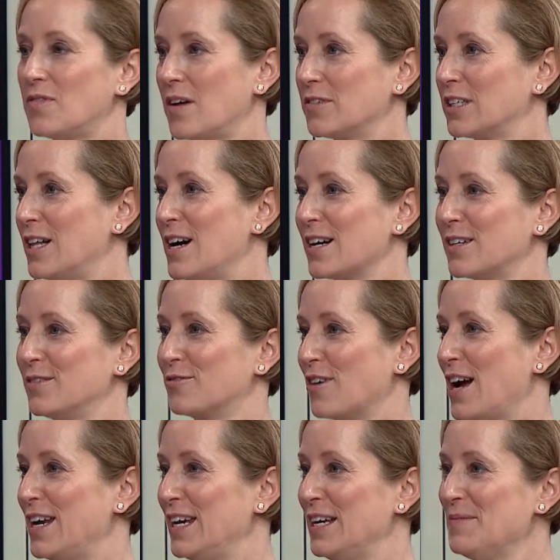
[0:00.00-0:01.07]
five o'clock
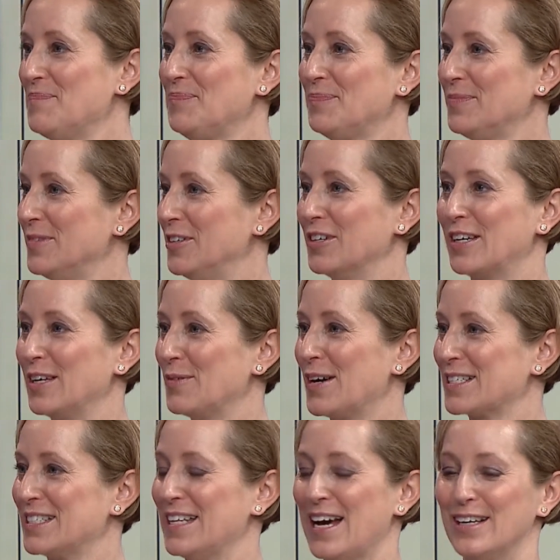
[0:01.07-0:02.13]
Friday, your kid
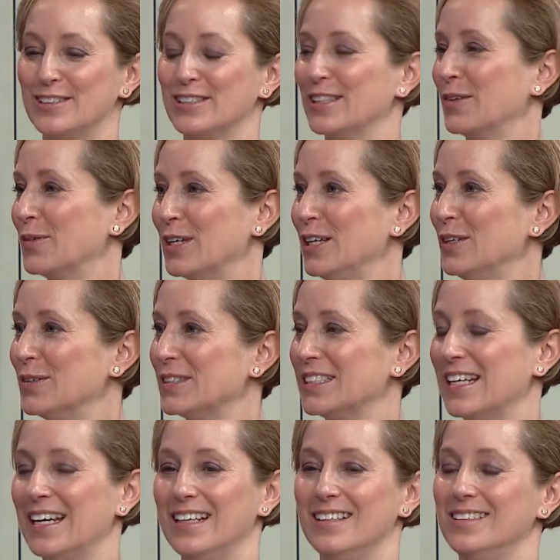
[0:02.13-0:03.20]
walks in the house, you're like, what are you doing tonight?